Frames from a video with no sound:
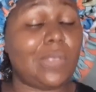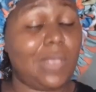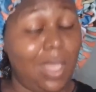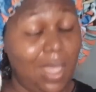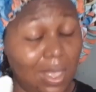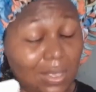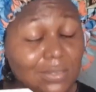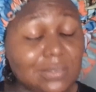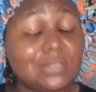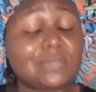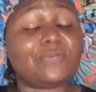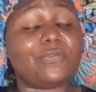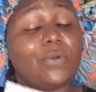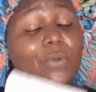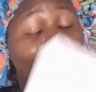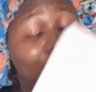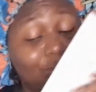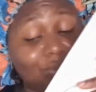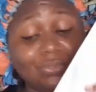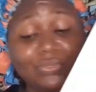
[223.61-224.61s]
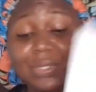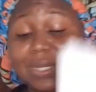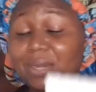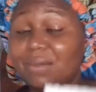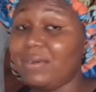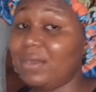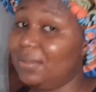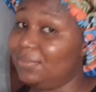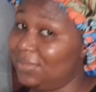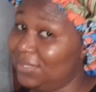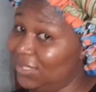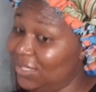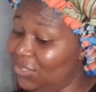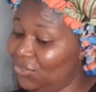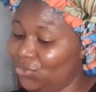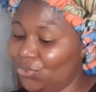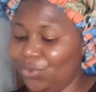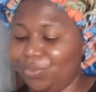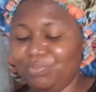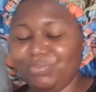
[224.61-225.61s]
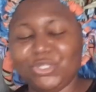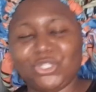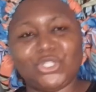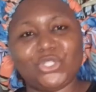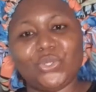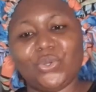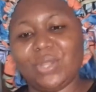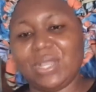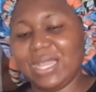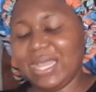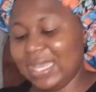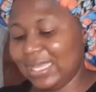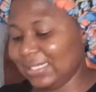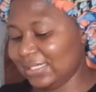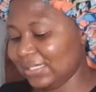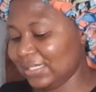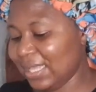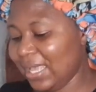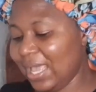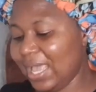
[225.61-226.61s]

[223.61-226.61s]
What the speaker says: Yes, for 100 grams. And don't be shocked, guys.